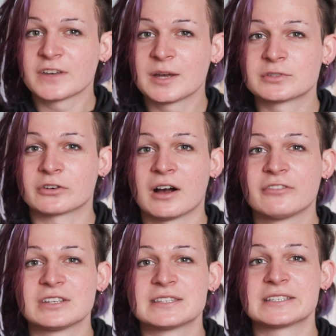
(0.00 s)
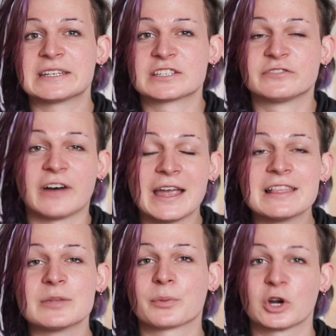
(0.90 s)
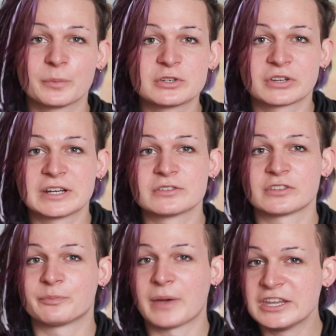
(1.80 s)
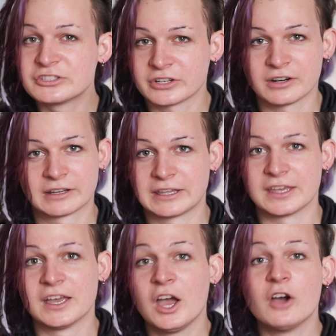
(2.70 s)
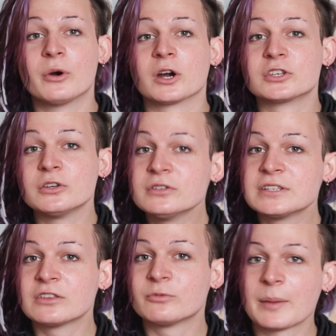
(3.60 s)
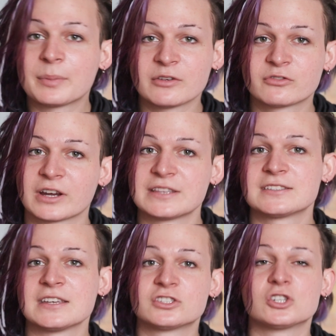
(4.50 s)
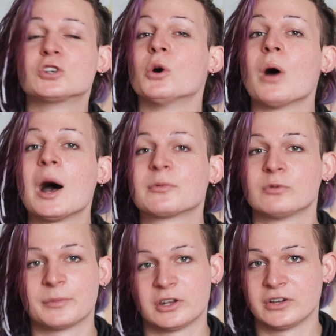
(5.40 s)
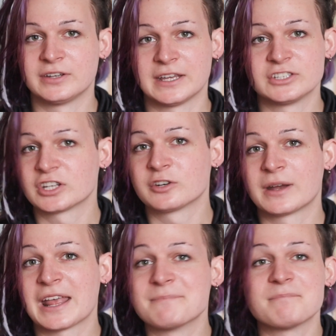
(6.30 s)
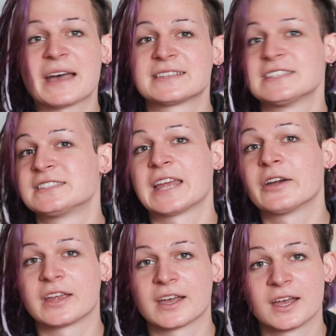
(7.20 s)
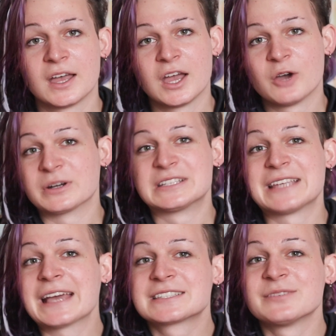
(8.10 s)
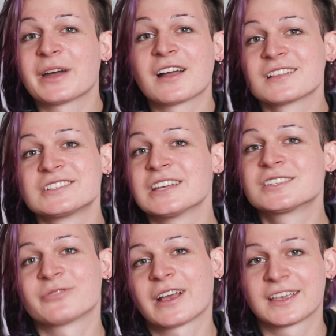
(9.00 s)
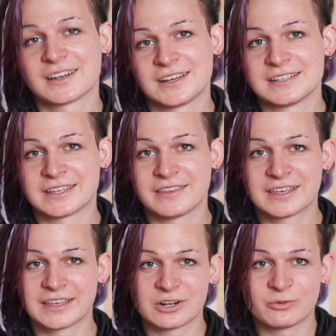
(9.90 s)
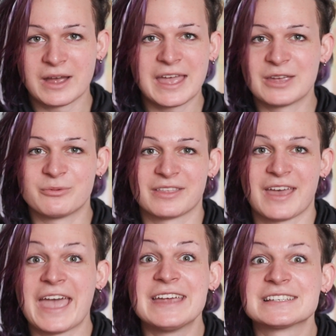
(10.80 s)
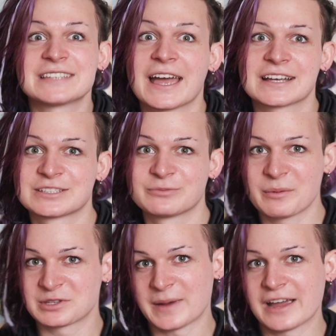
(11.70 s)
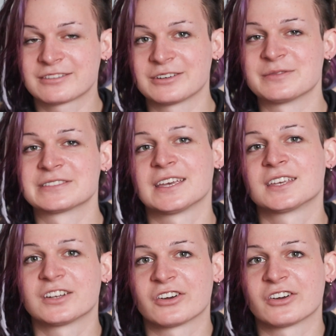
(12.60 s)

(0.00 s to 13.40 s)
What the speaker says: femmes are often seen as violent perpetrators of patriarchy, who are using the weapon of transness to co-opt womanhood and generate a mass hysteria where sex and biology isn't recognized and they can get away with heinous acts in women's bathrooms, like,